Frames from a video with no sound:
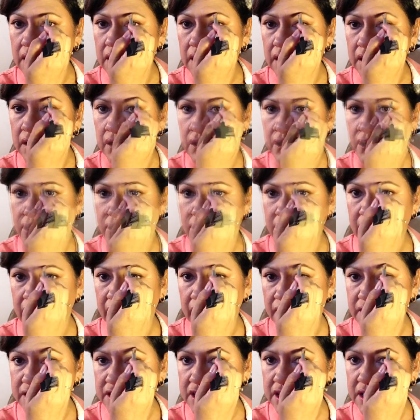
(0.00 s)
you know,
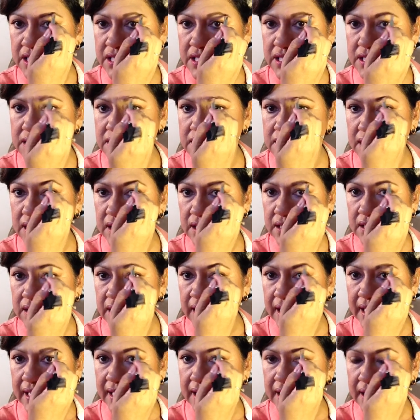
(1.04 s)
there, just
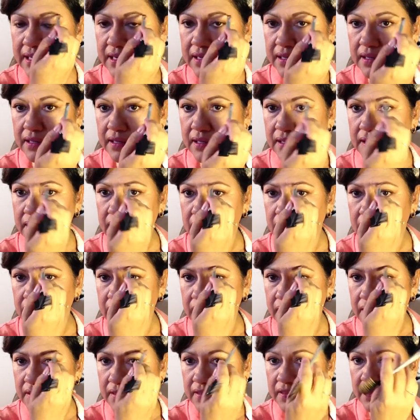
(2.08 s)
like
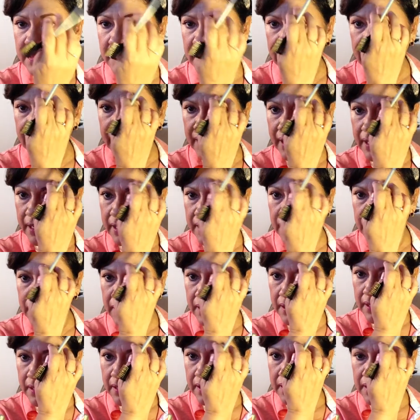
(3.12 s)
that.
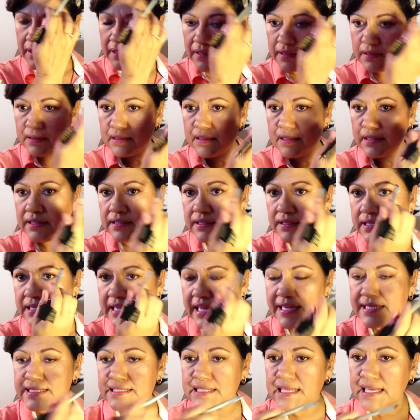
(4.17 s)
And the
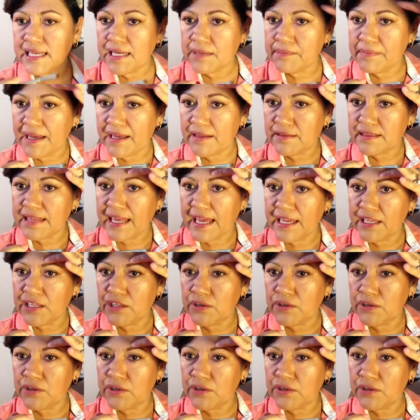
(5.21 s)
nice thing about that,